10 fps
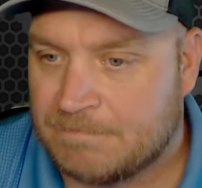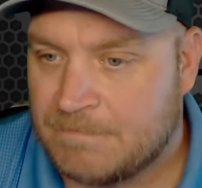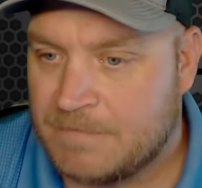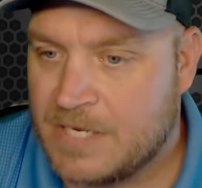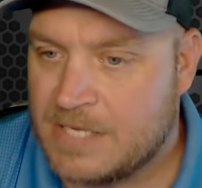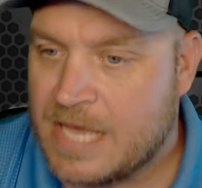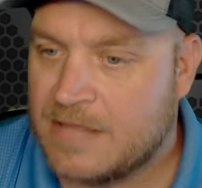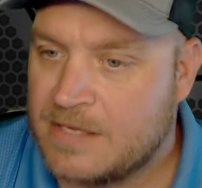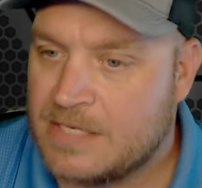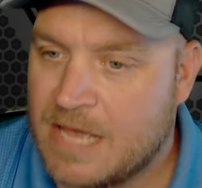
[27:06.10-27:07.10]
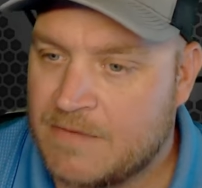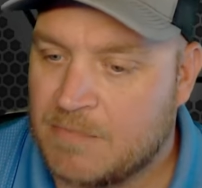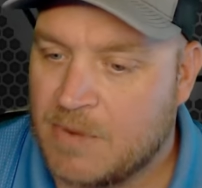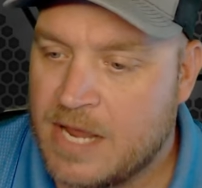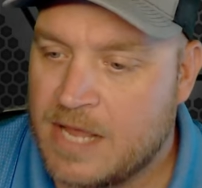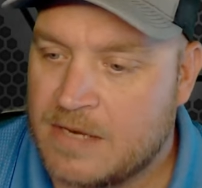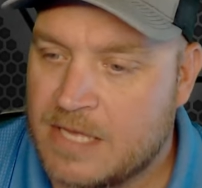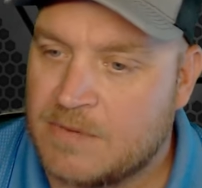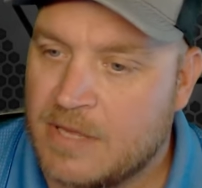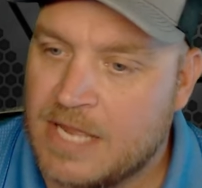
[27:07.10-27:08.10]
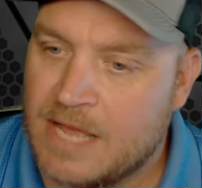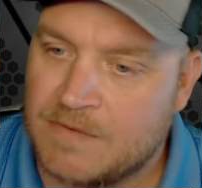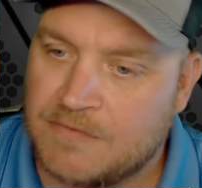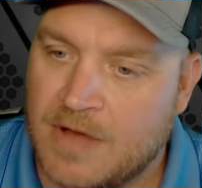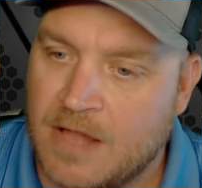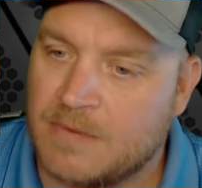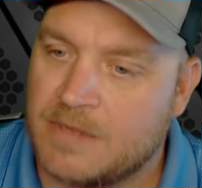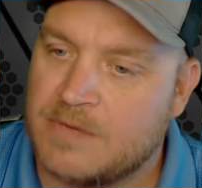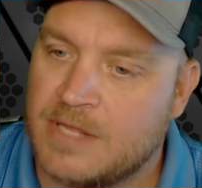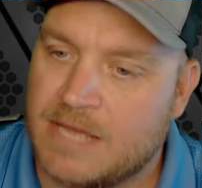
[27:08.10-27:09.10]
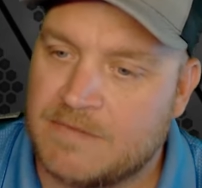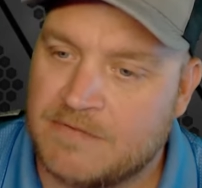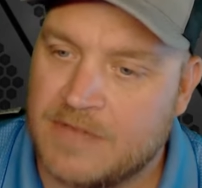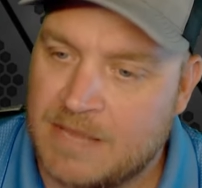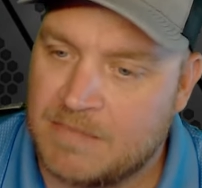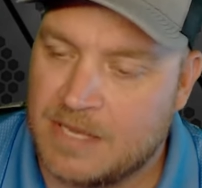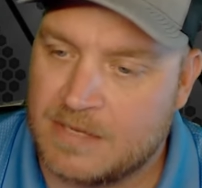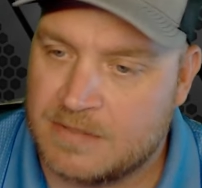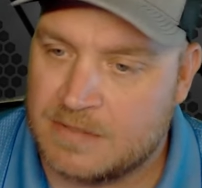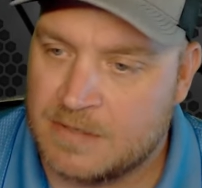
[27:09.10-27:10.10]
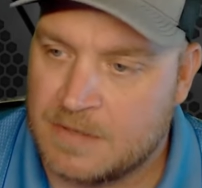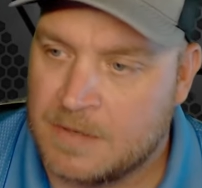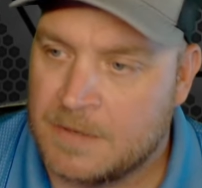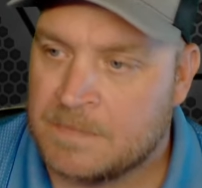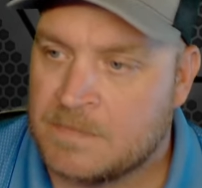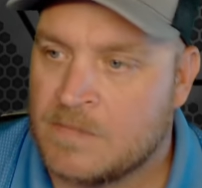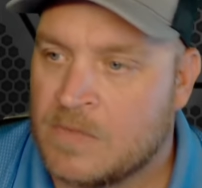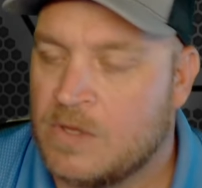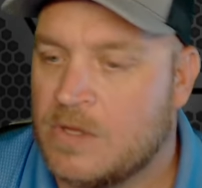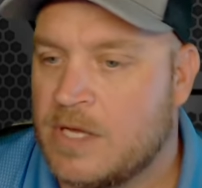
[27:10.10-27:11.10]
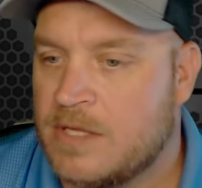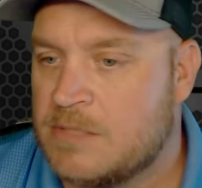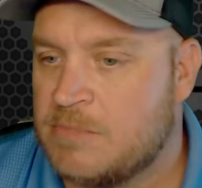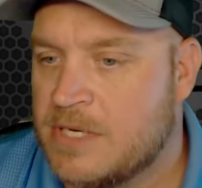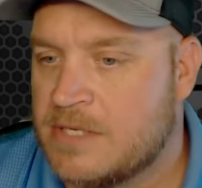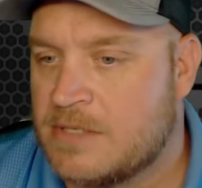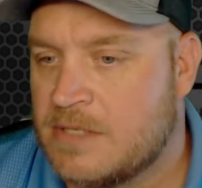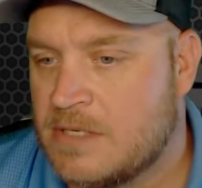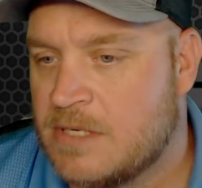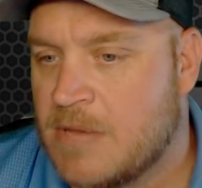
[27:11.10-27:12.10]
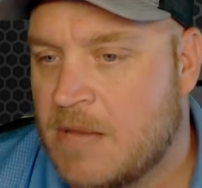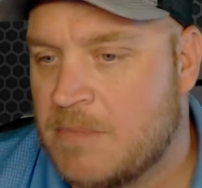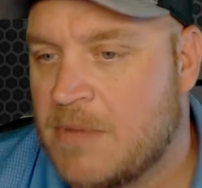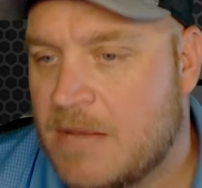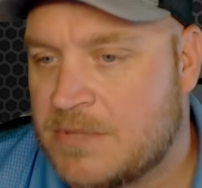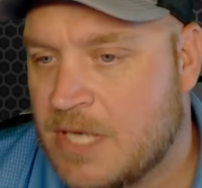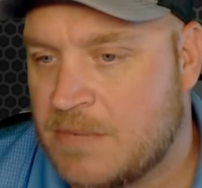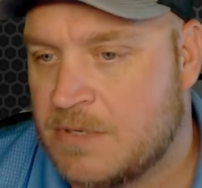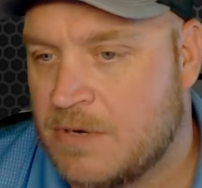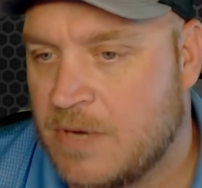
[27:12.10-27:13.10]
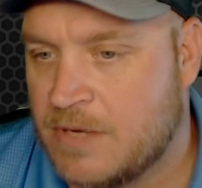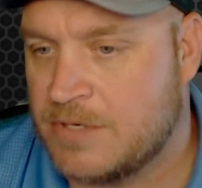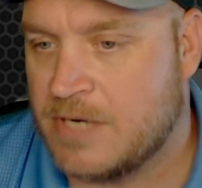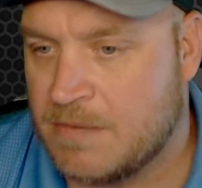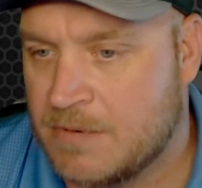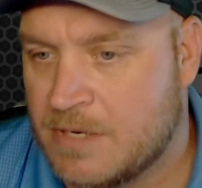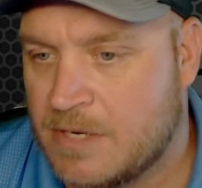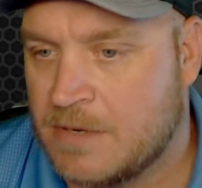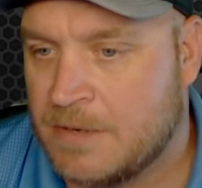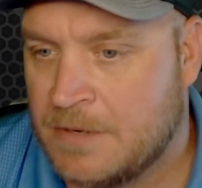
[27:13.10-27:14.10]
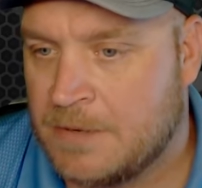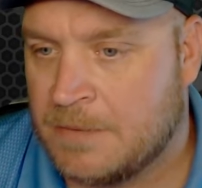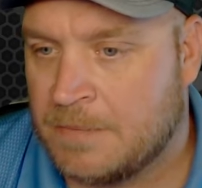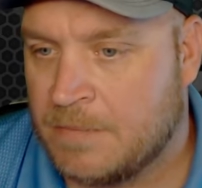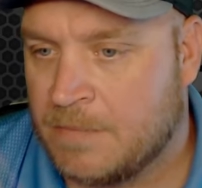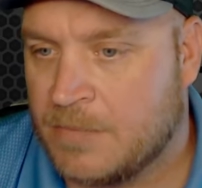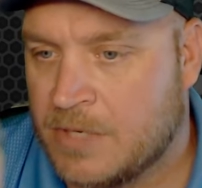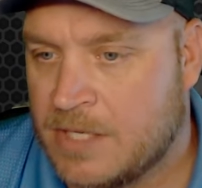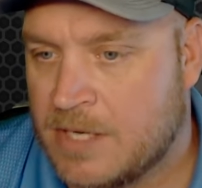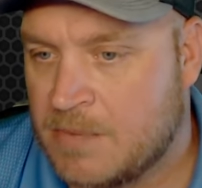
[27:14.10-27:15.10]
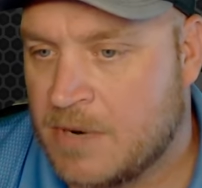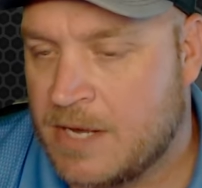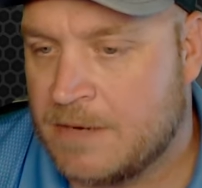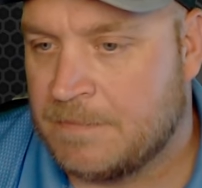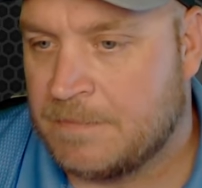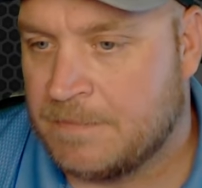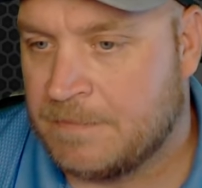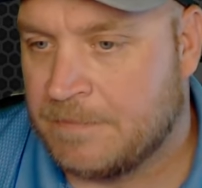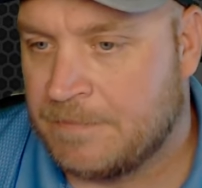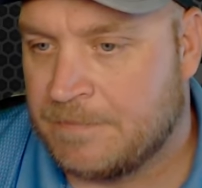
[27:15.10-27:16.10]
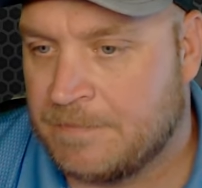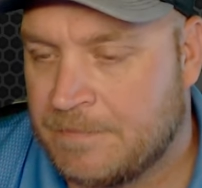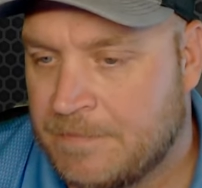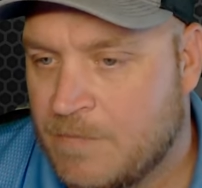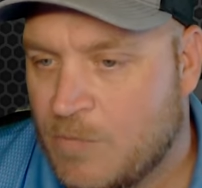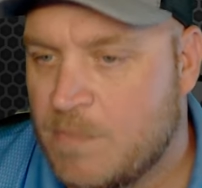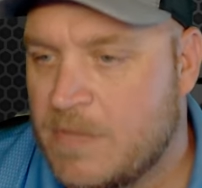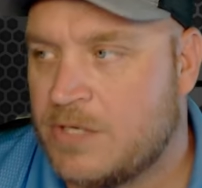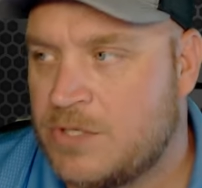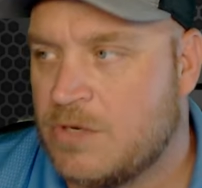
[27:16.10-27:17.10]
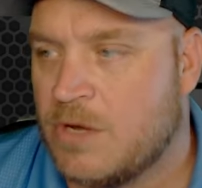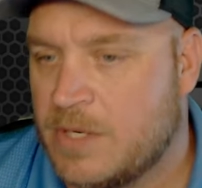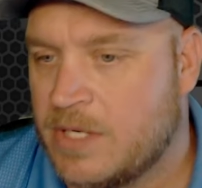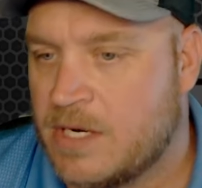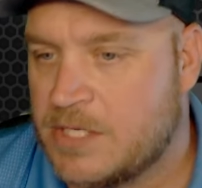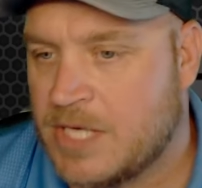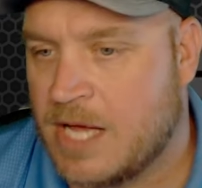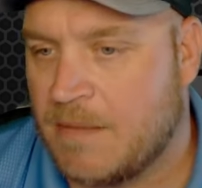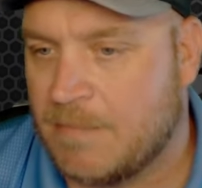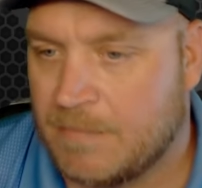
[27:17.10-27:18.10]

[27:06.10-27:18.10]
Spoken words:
These athletes have a brand. That's why they have a following. That's why they have a fan base. You look at these businesses, these mom and pop shops that are around your neighborhood. Look at their brand. What makes you go in there and shop?